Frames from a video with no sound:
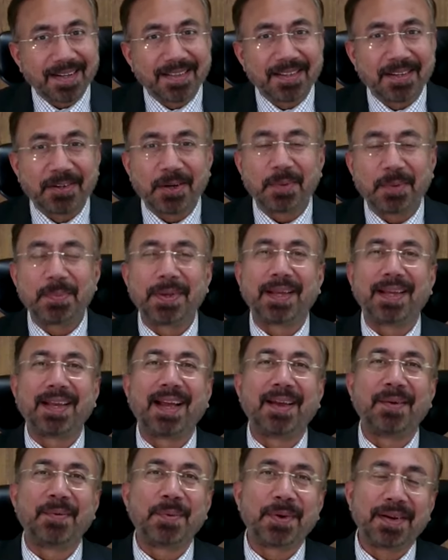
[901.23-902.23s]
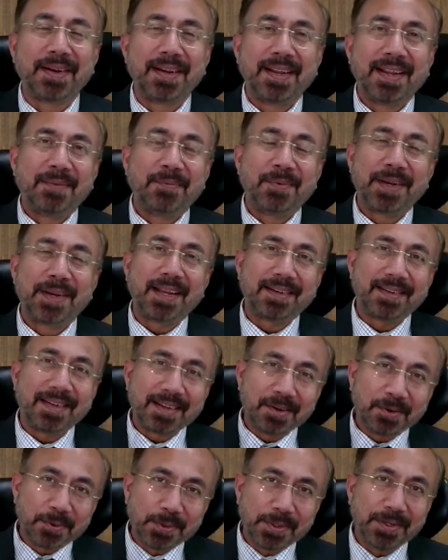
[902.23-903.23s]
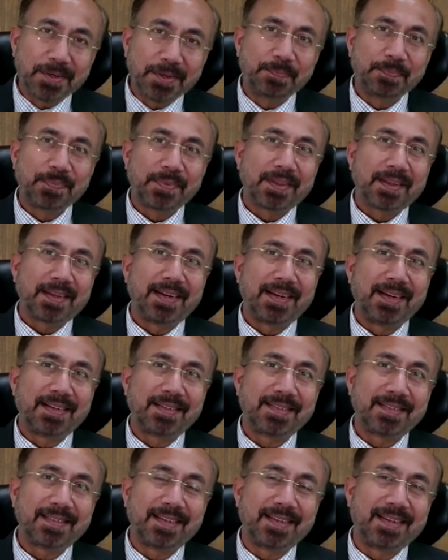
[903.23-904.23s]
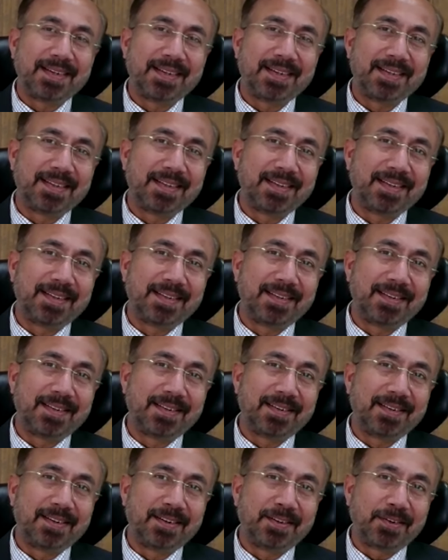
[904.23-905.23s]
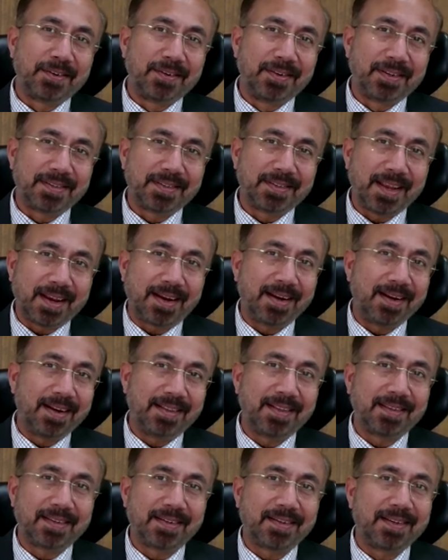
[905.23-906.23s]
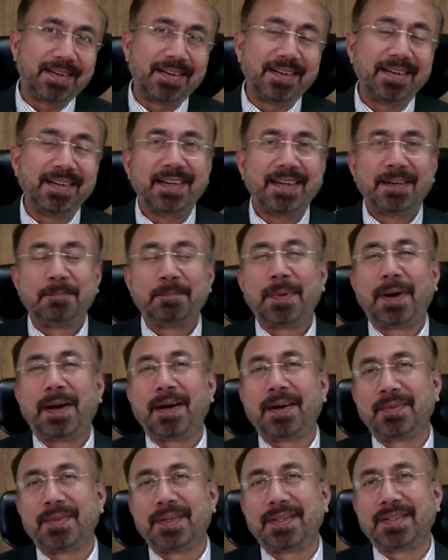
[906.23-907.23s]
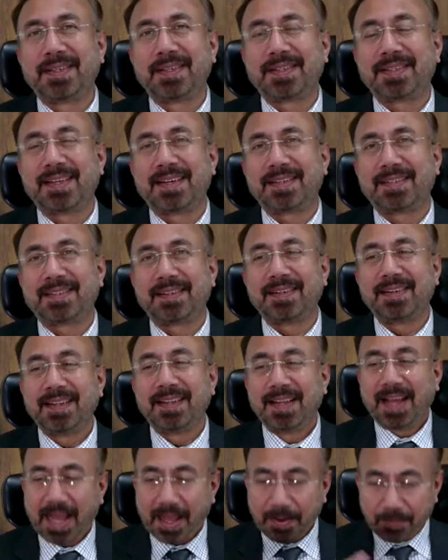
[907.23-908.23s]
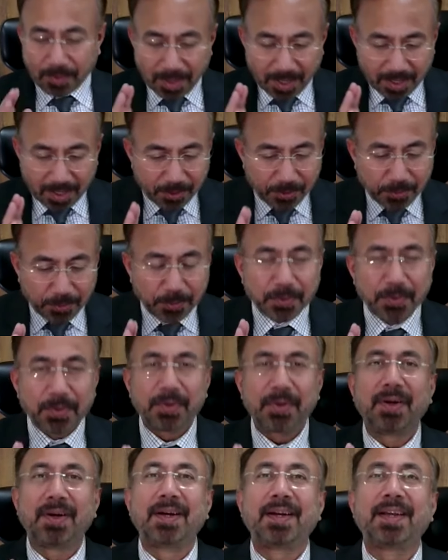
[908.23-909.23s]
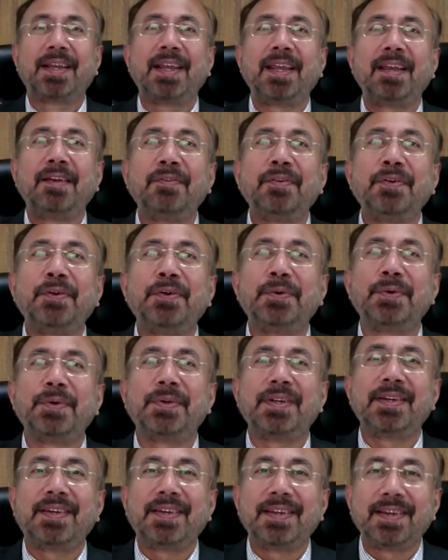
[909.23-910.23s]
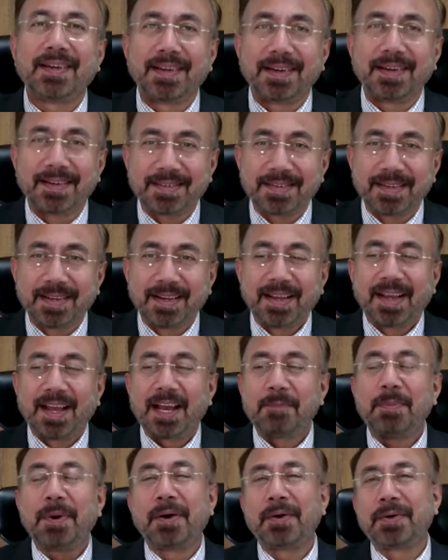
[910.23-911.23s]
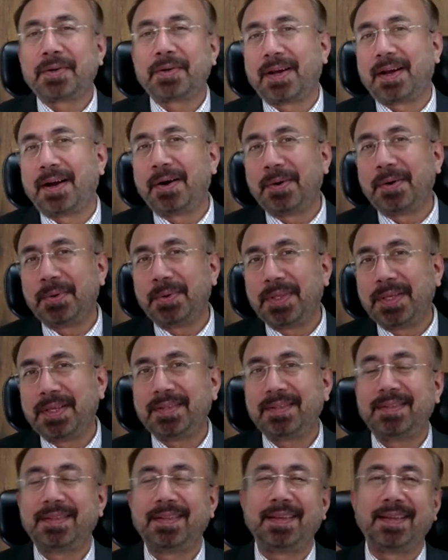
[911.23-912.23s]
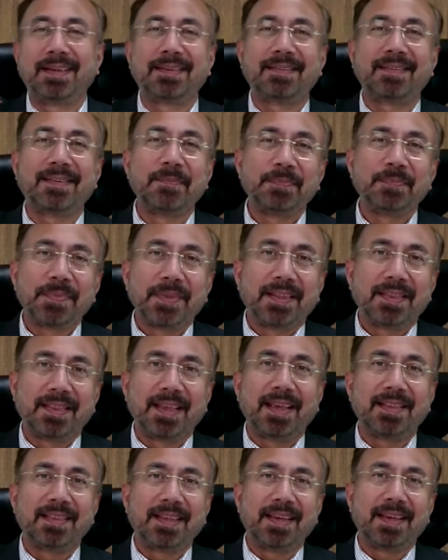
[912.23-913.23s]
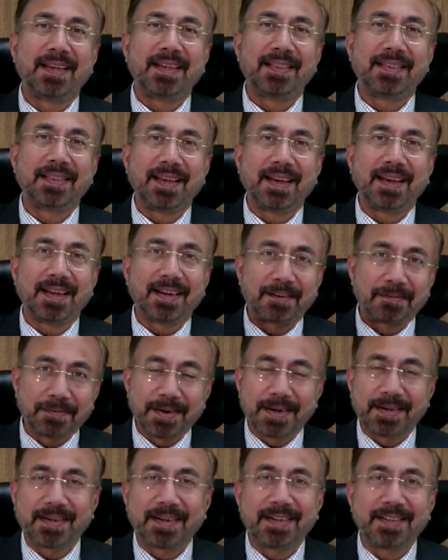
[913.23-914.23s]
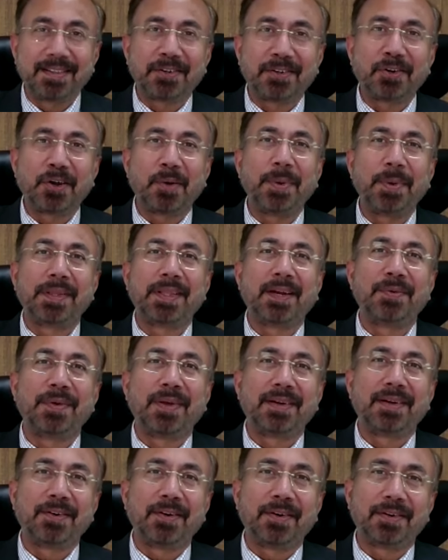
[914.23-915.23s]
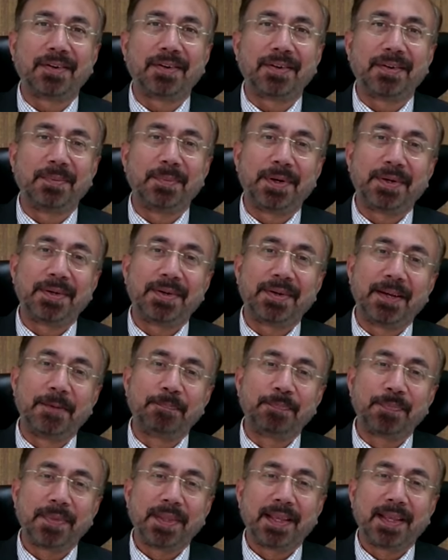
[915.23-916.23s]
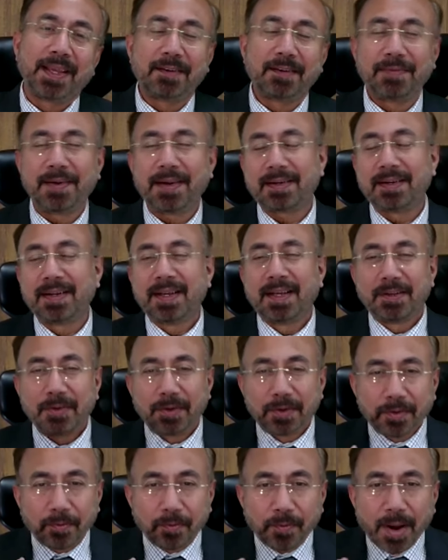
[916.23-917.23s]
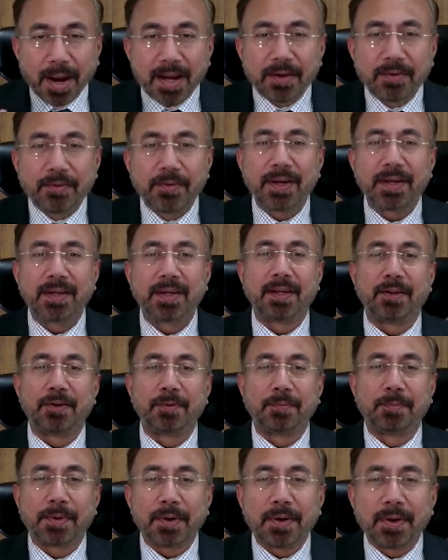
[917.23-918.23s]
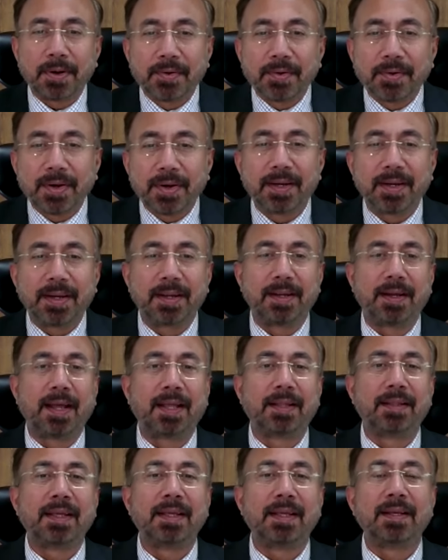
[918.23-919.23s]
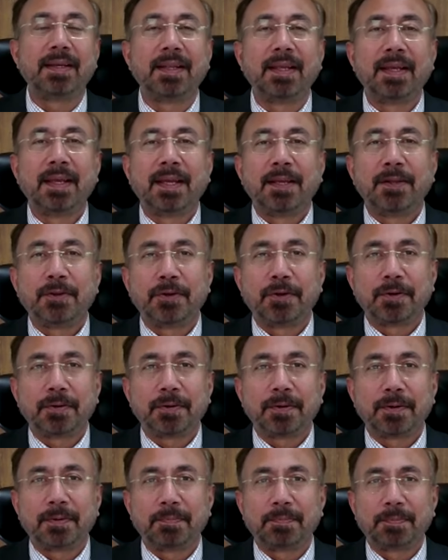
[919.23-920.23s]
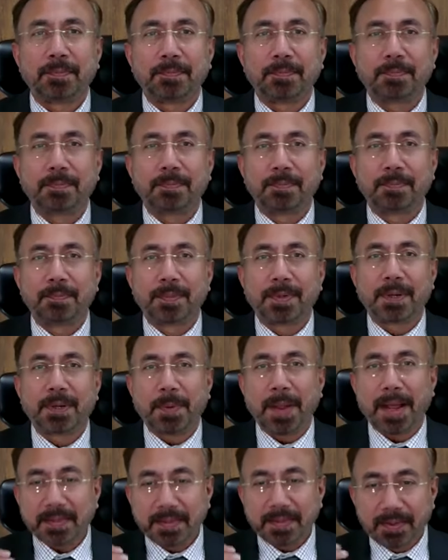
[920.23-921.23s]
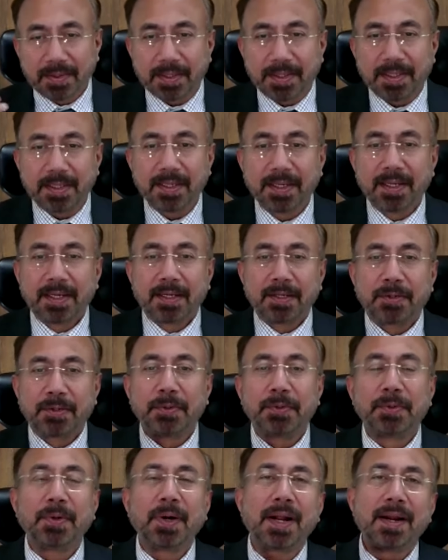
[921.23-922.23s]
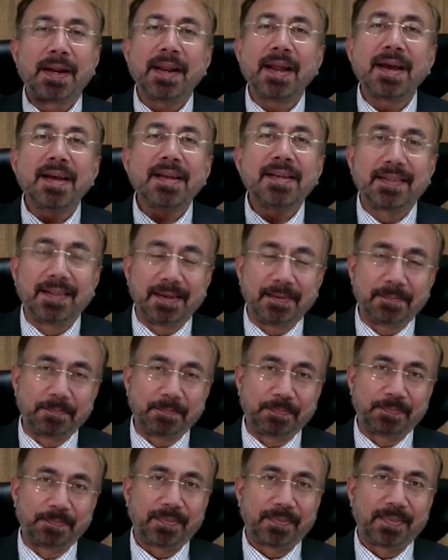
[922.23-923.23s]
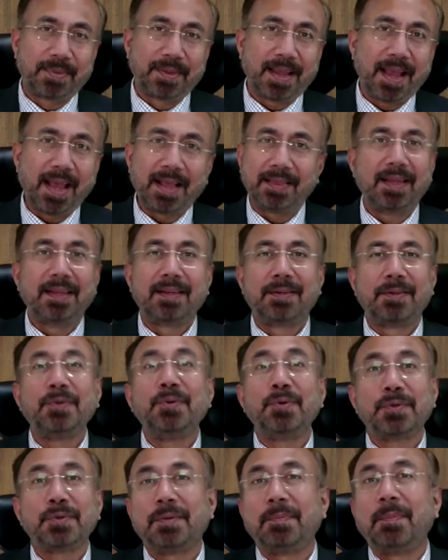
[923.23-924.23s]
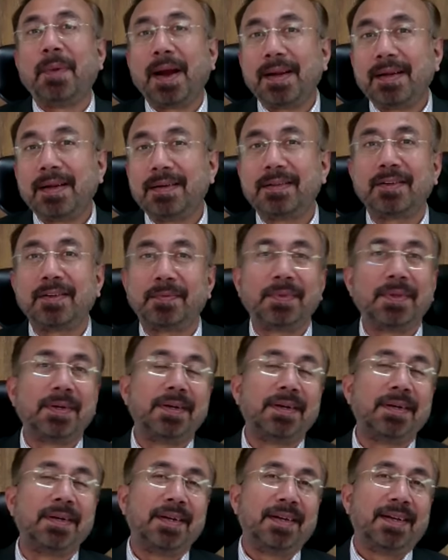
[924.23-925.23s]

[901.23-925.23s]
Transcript: in the topic. I would, when I take you to the, the, the, the second and the third part of this discussion, I would like you to give you details about how these things they, they, they are reflected in the topic that we are talking about today. In fact, your wide reading, your broad reading, and then your uh, capacity to analyze them and then use the minds of the